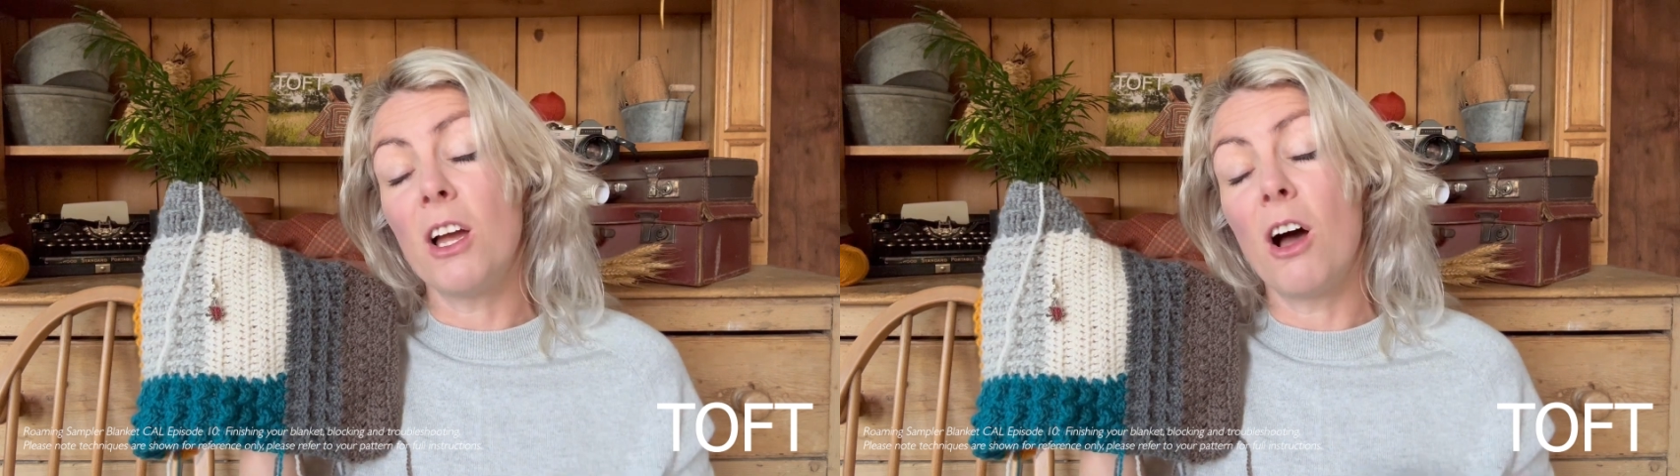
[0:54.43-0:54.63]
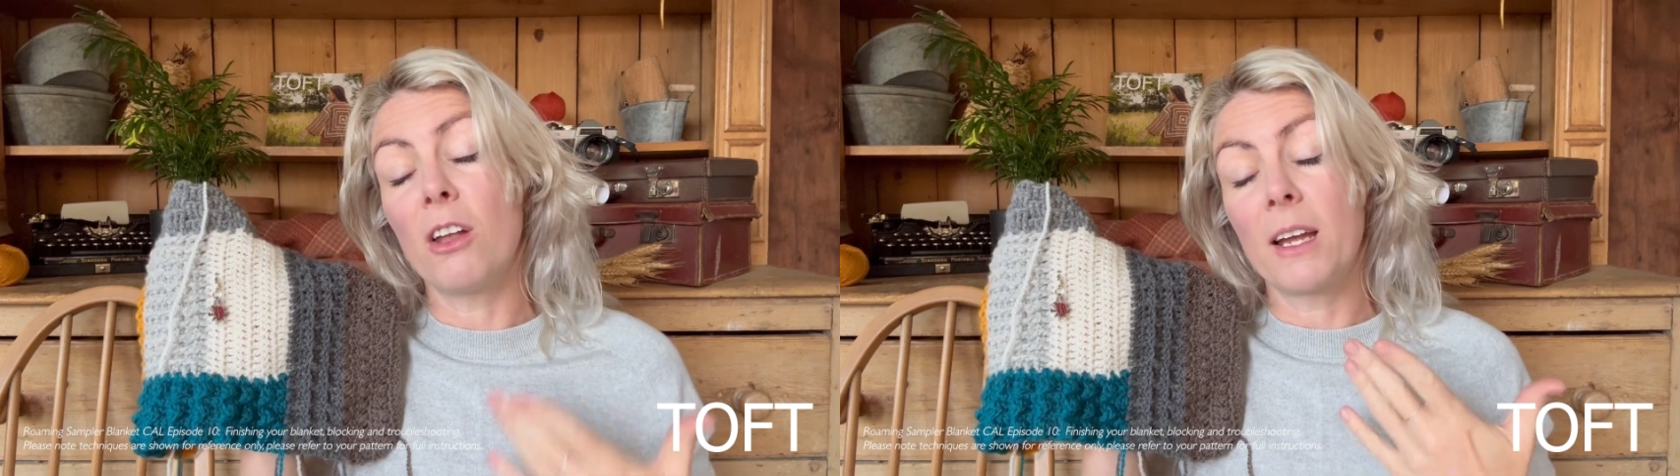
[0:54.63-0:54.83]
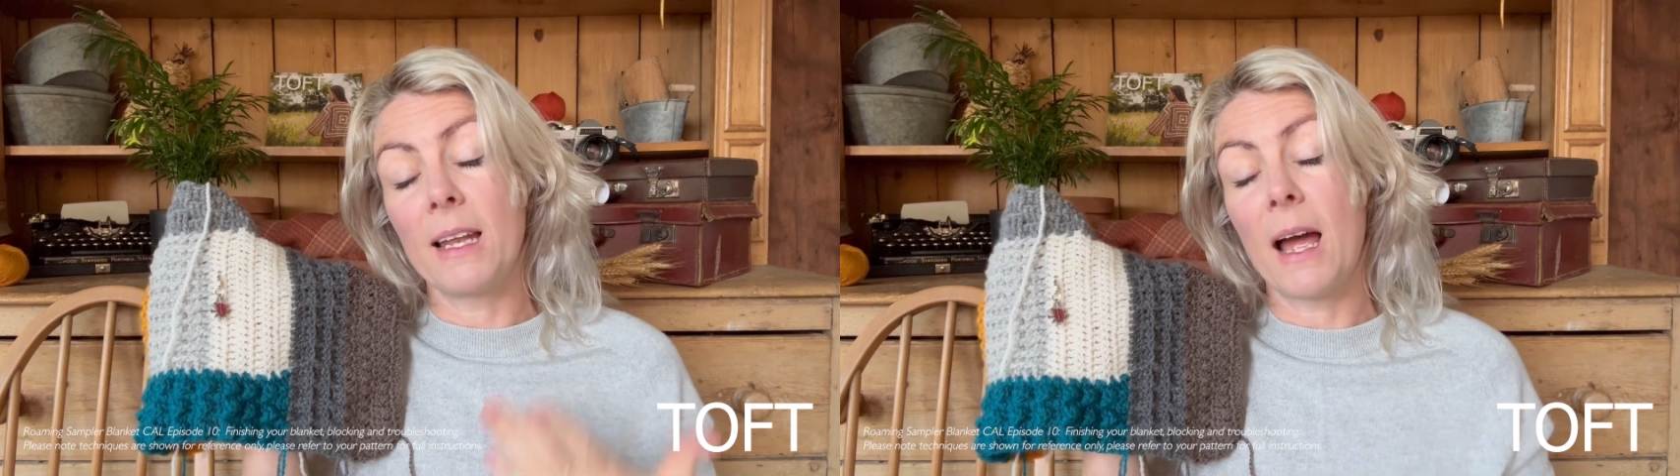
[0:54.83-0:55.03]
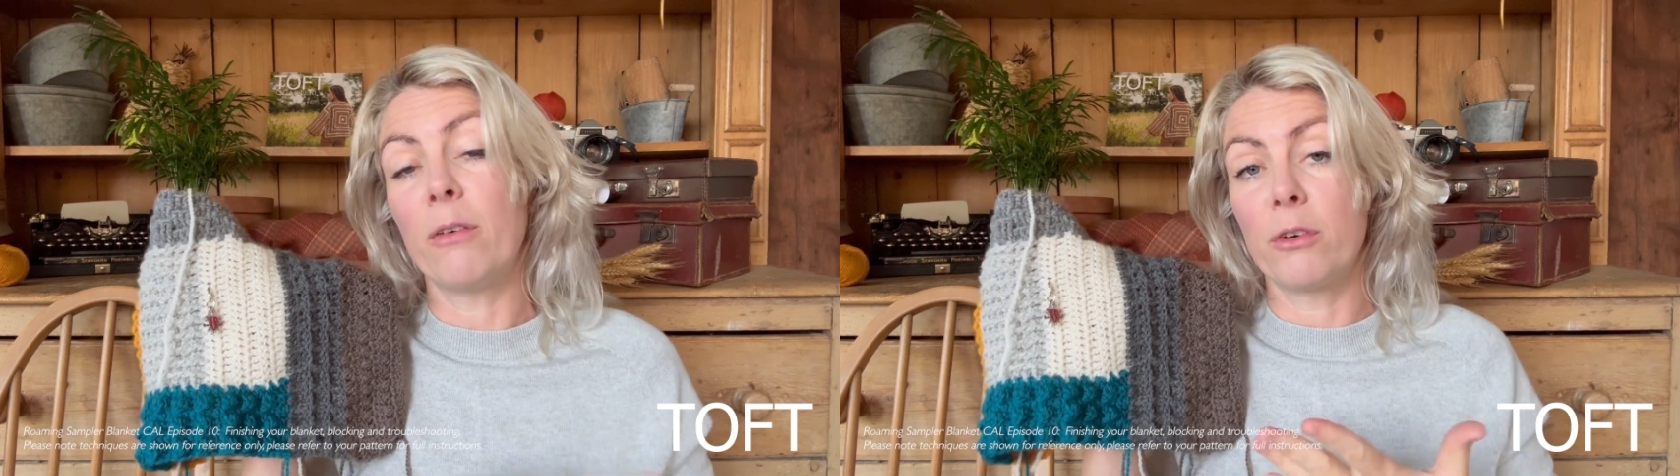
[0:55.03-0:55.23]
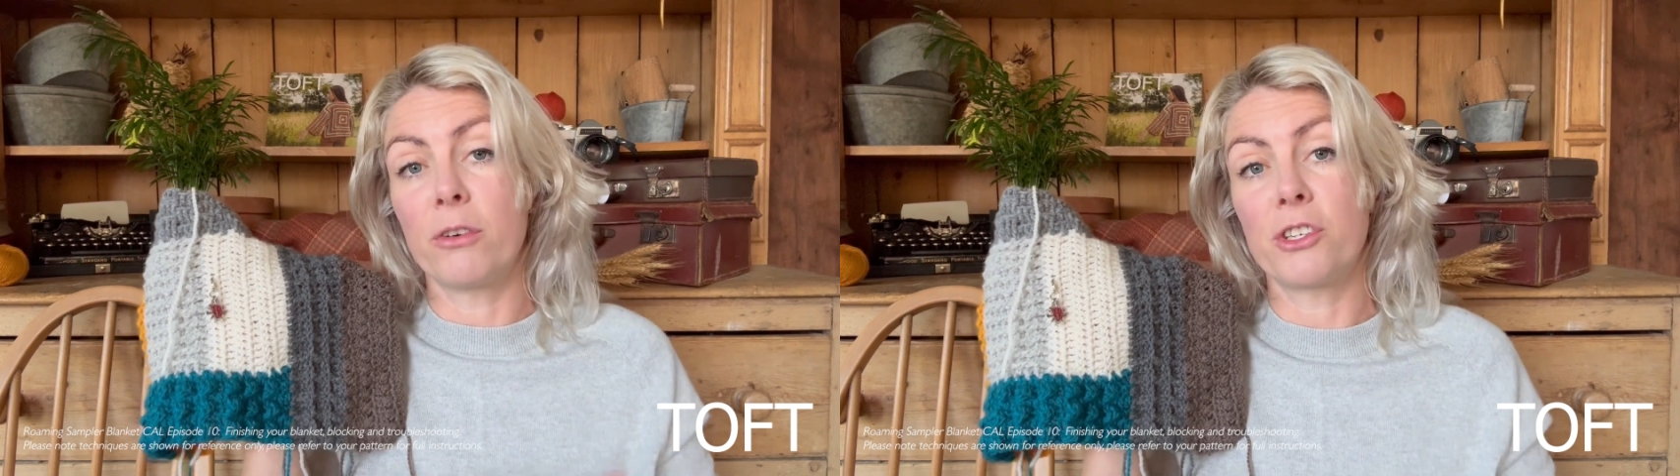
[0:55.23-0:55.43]
yarn like an
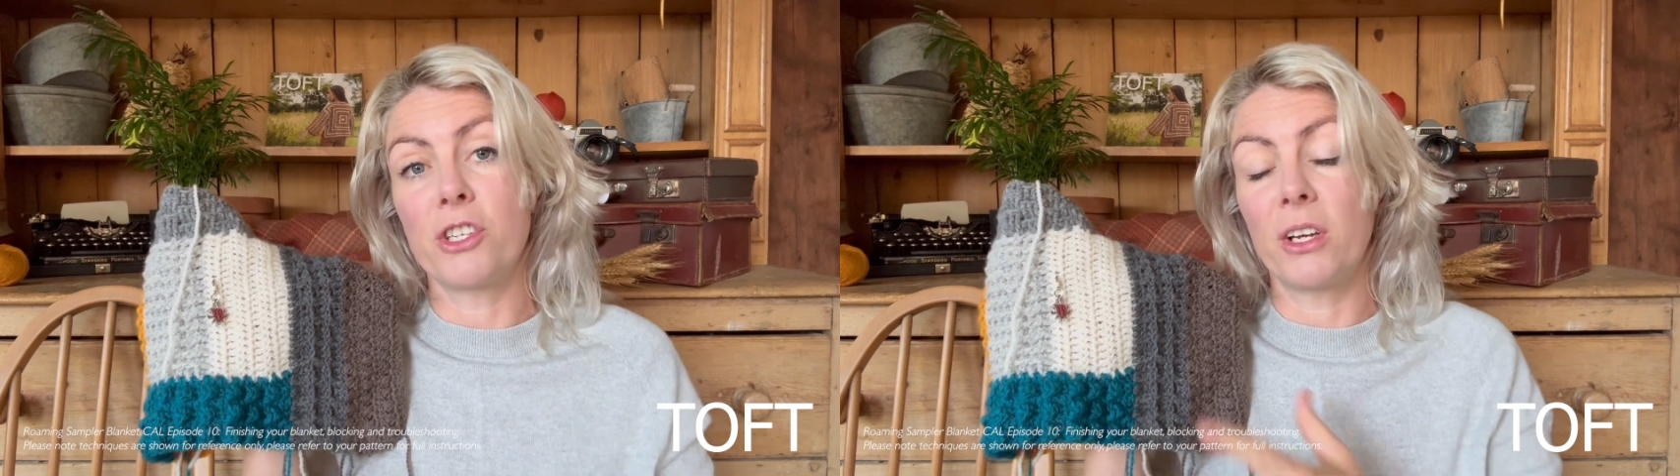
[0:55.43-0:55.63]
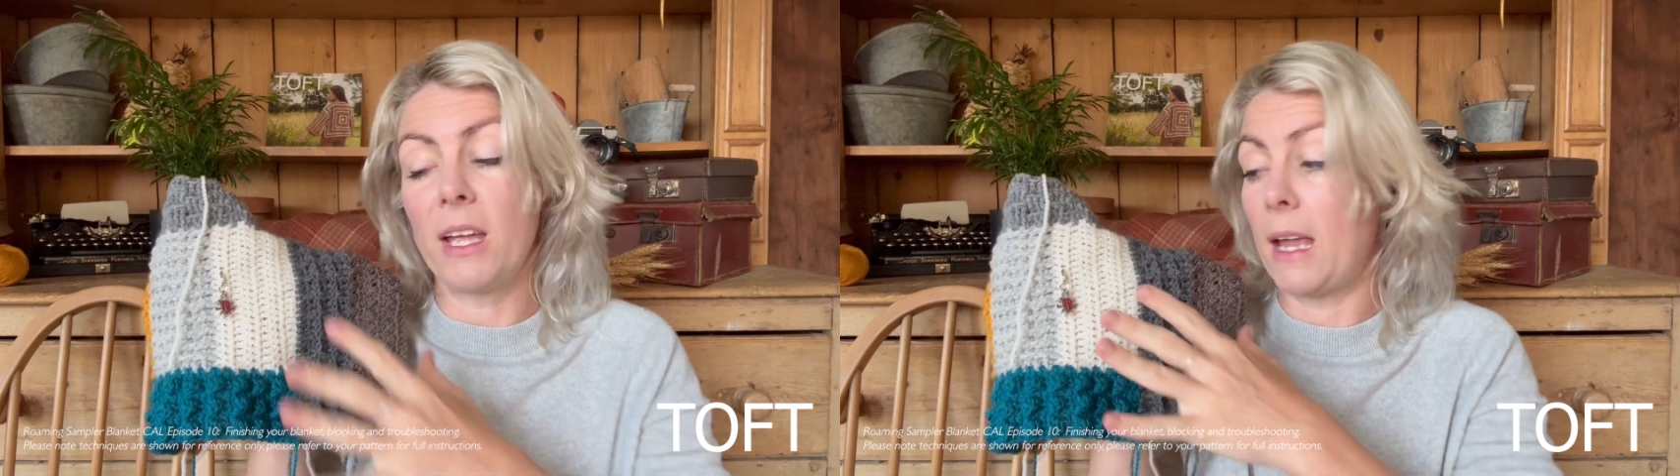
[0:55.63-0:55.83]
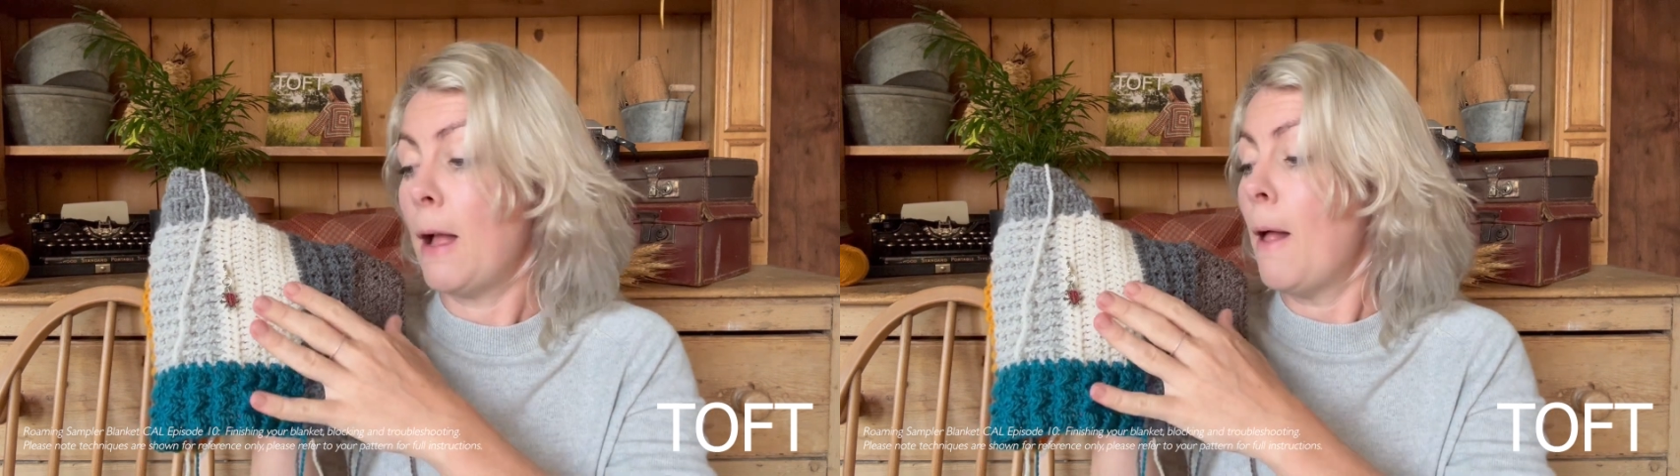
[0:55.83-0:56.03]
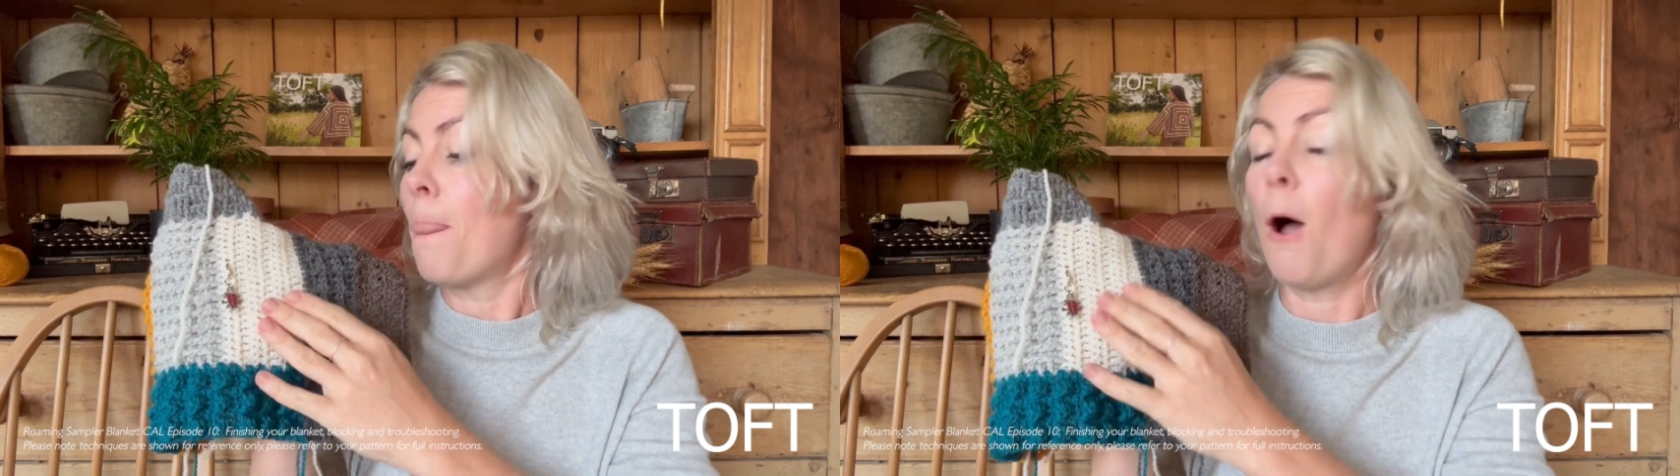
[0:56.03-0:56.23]
Aran or a Chunky,